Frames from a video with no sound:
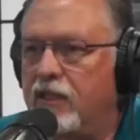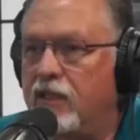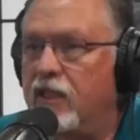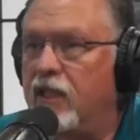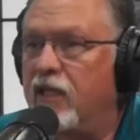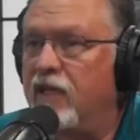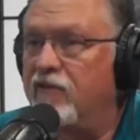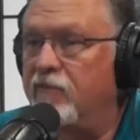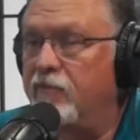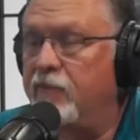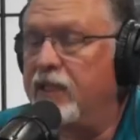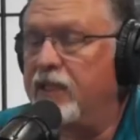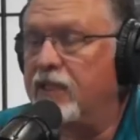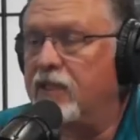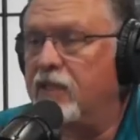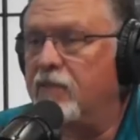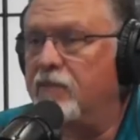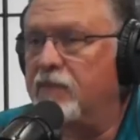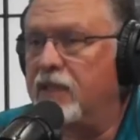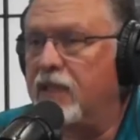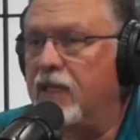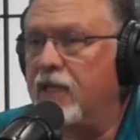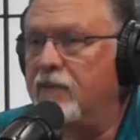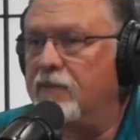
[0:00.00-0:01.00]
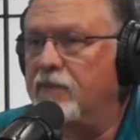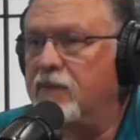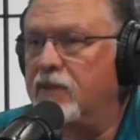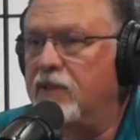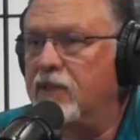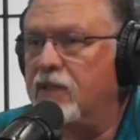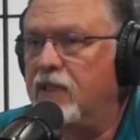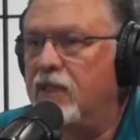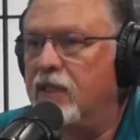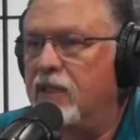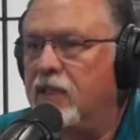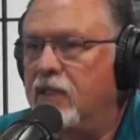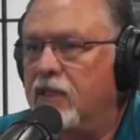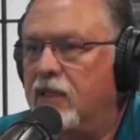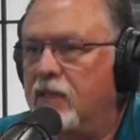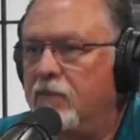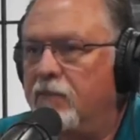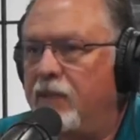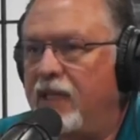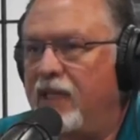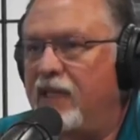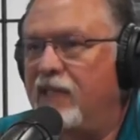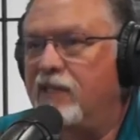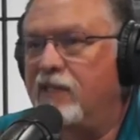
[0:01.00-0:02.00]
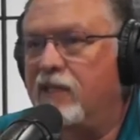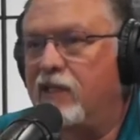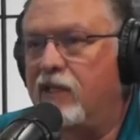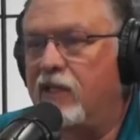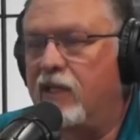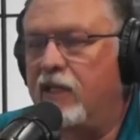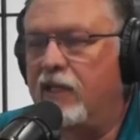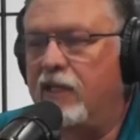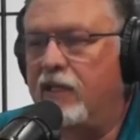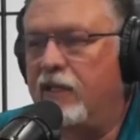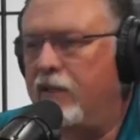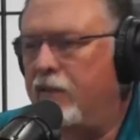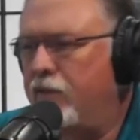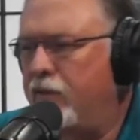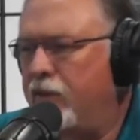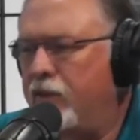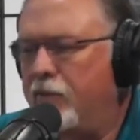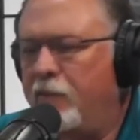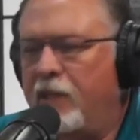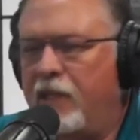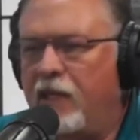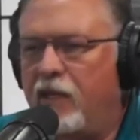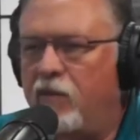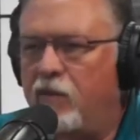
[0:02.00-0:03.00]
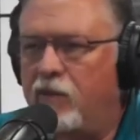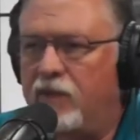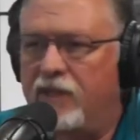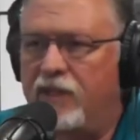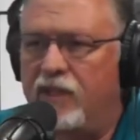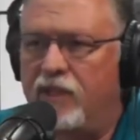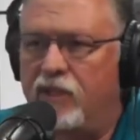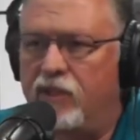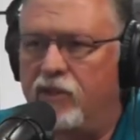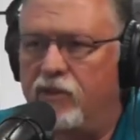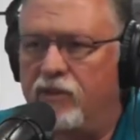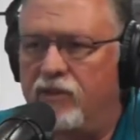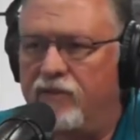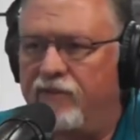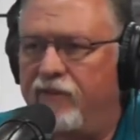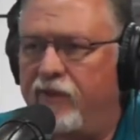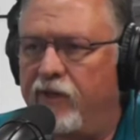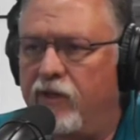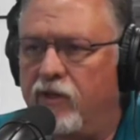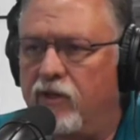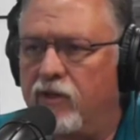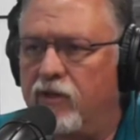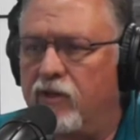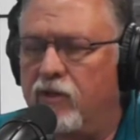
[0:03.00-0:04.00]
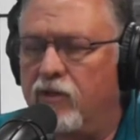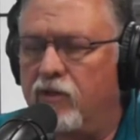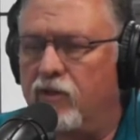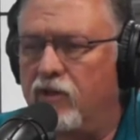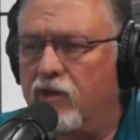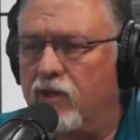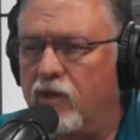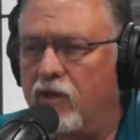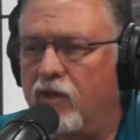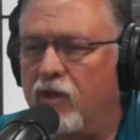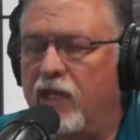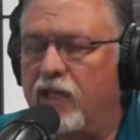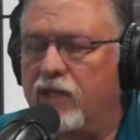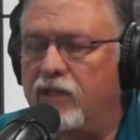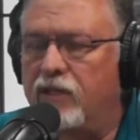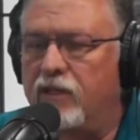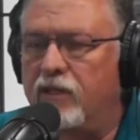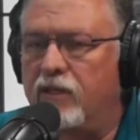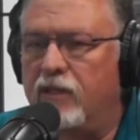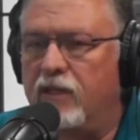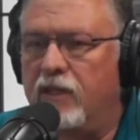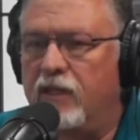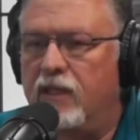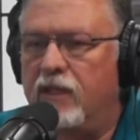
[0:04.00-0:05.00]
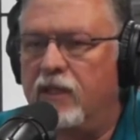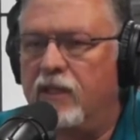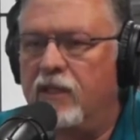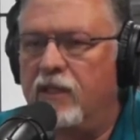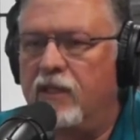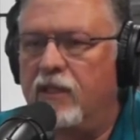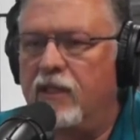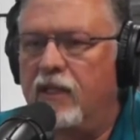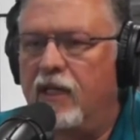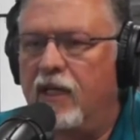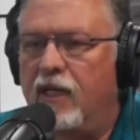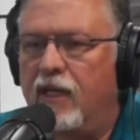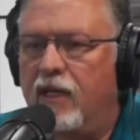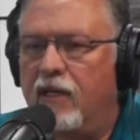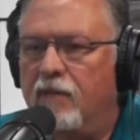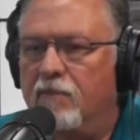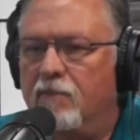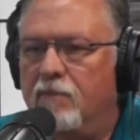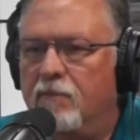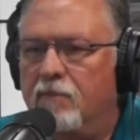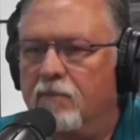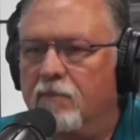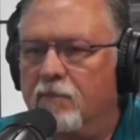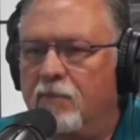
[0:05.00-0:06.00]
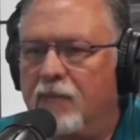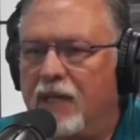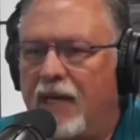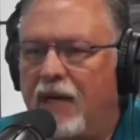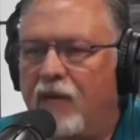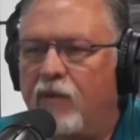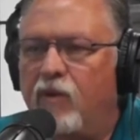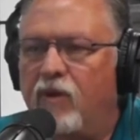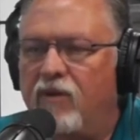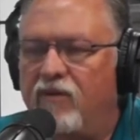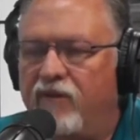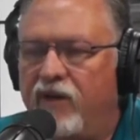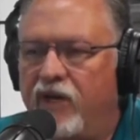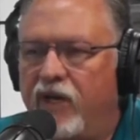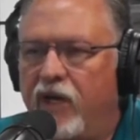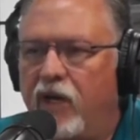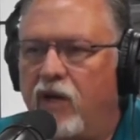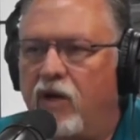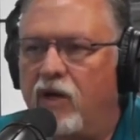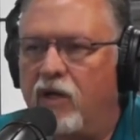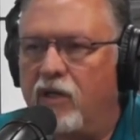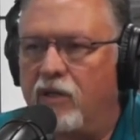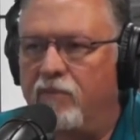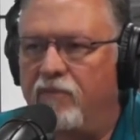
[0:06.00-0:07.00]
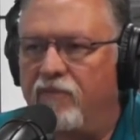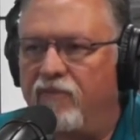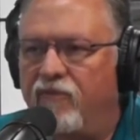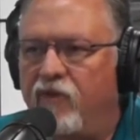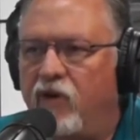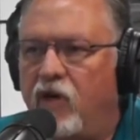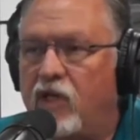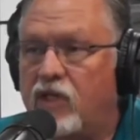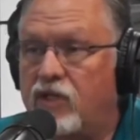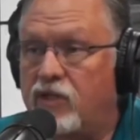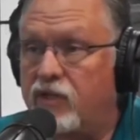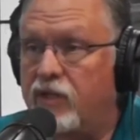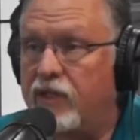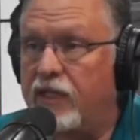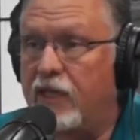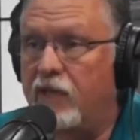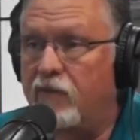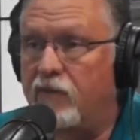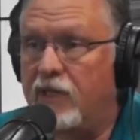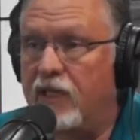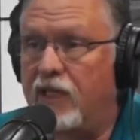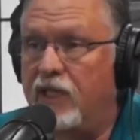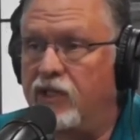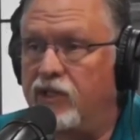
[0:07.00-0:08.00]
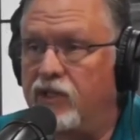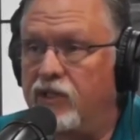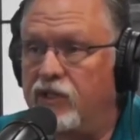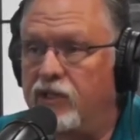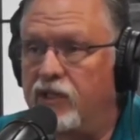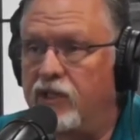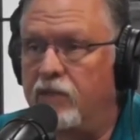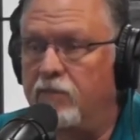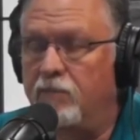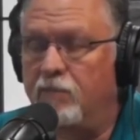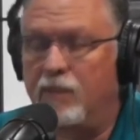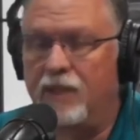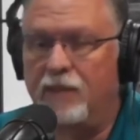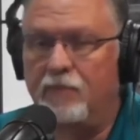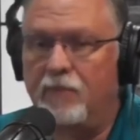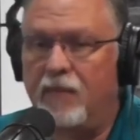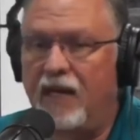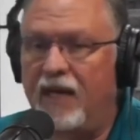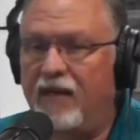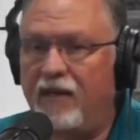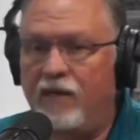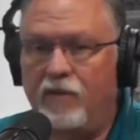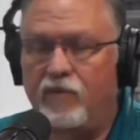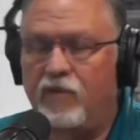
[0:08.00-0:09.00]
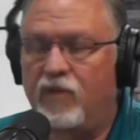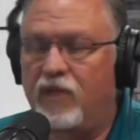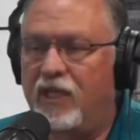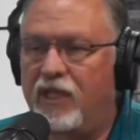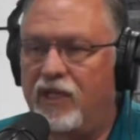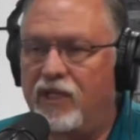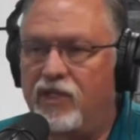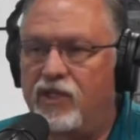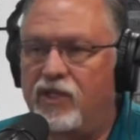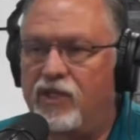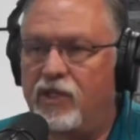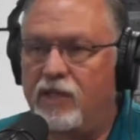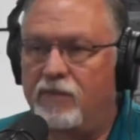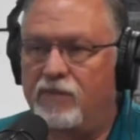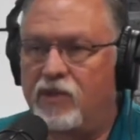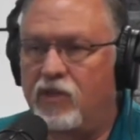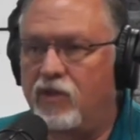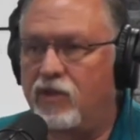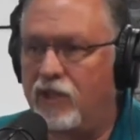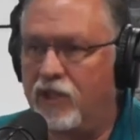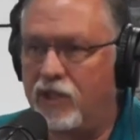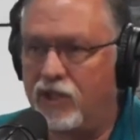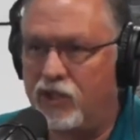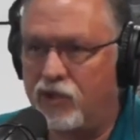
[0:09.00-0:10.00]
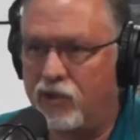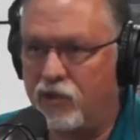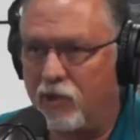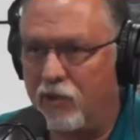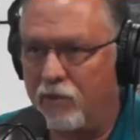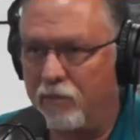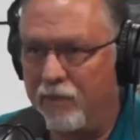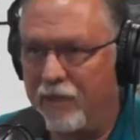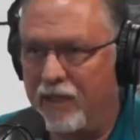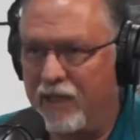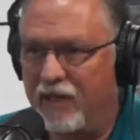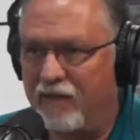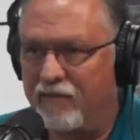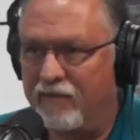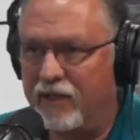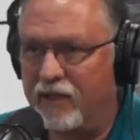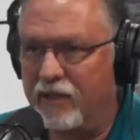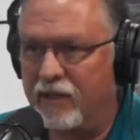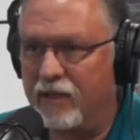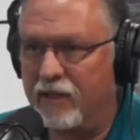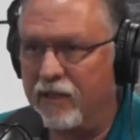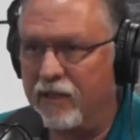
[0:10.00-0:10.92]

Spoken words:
love me sometimes, because they're depending on what the issue is, fear or aggression. But I work very hard at fostering that relationship. But my relationship's only a short bit of it.